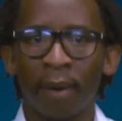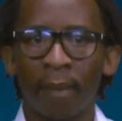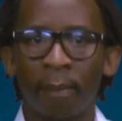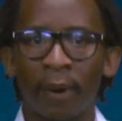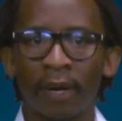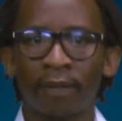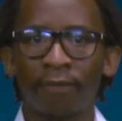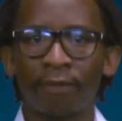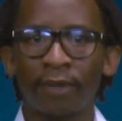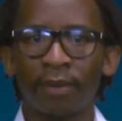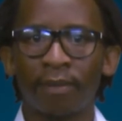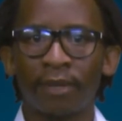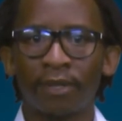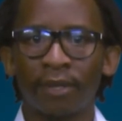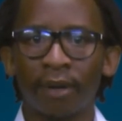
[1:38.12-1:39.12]
But for the
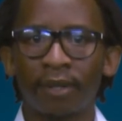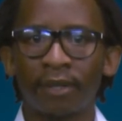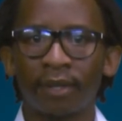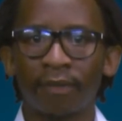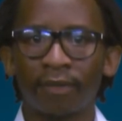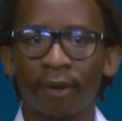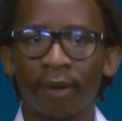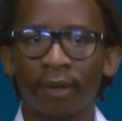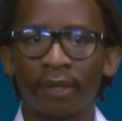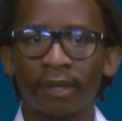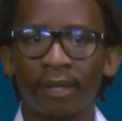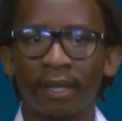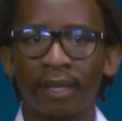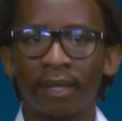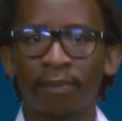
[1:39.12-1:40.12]
majority of scholars,
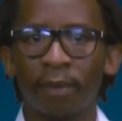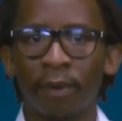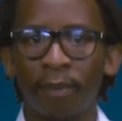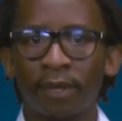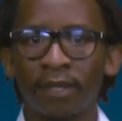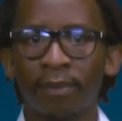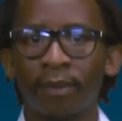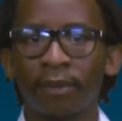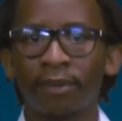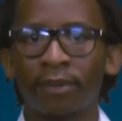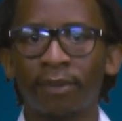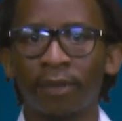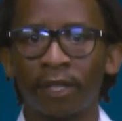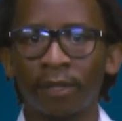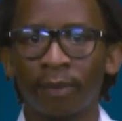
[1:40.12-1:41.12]
it is permissible to
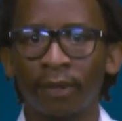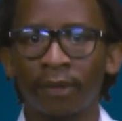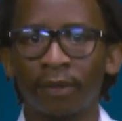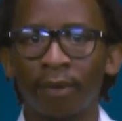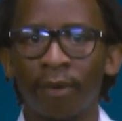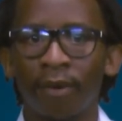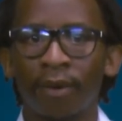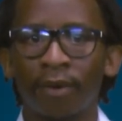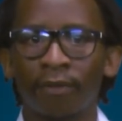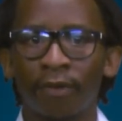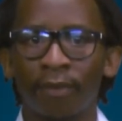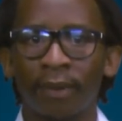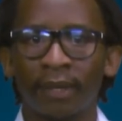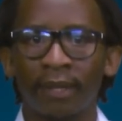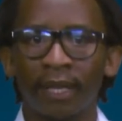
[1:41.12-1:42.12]
transplant an organ from
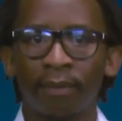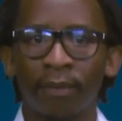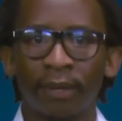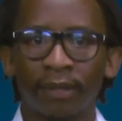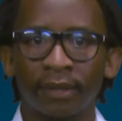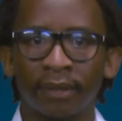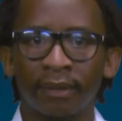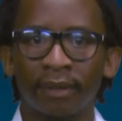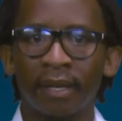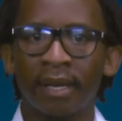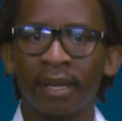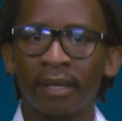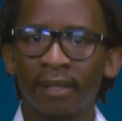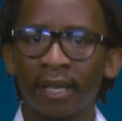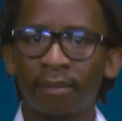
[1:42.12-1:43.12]
a dead person,
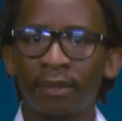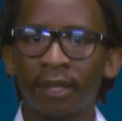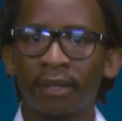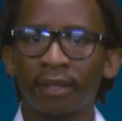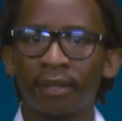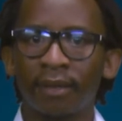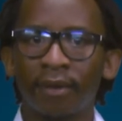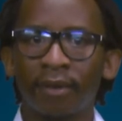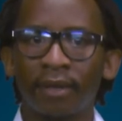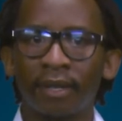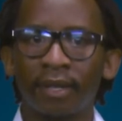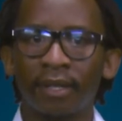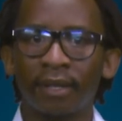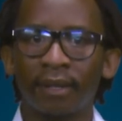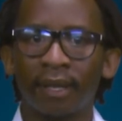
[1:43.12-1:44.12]
subject to the
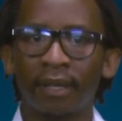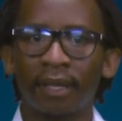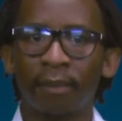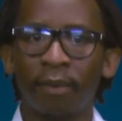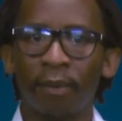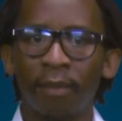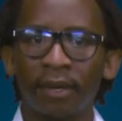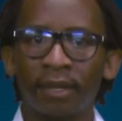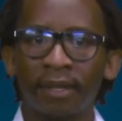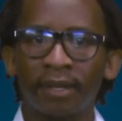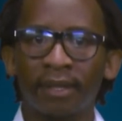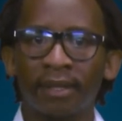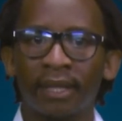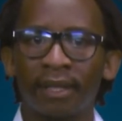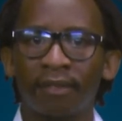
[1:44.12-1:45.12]
condition that the permission
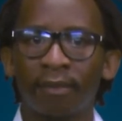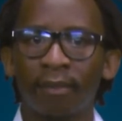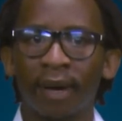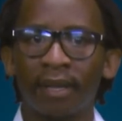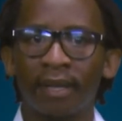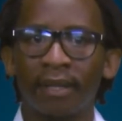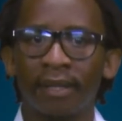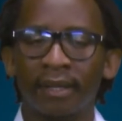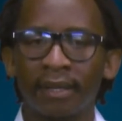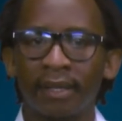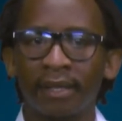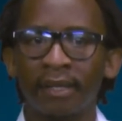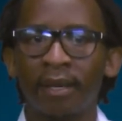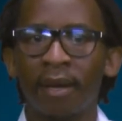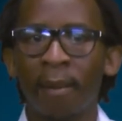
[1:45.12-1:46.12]
is given by the
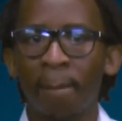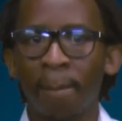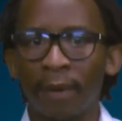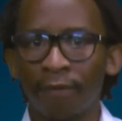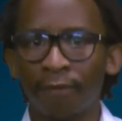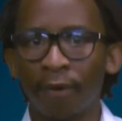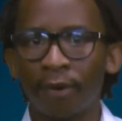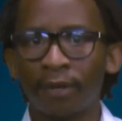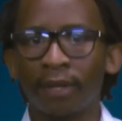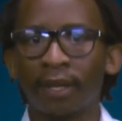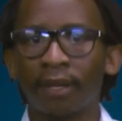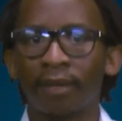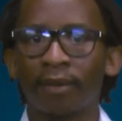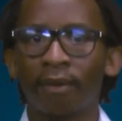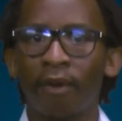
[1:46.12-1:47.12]
deceased before
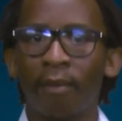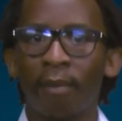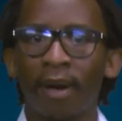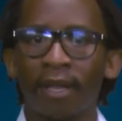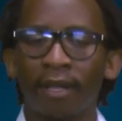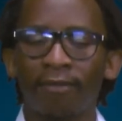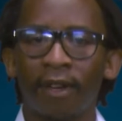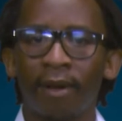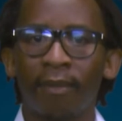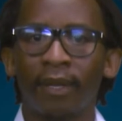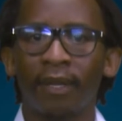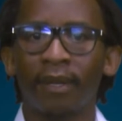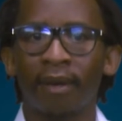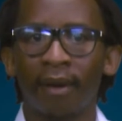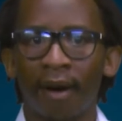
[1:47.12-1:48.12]
death or by the
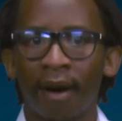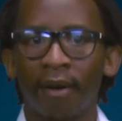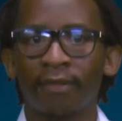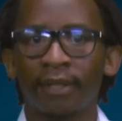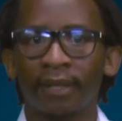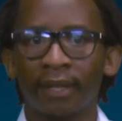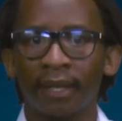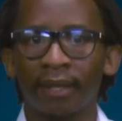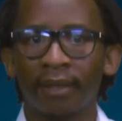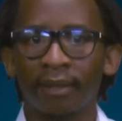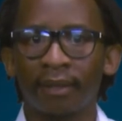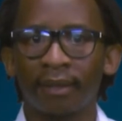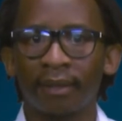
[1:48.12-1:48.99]
family after death.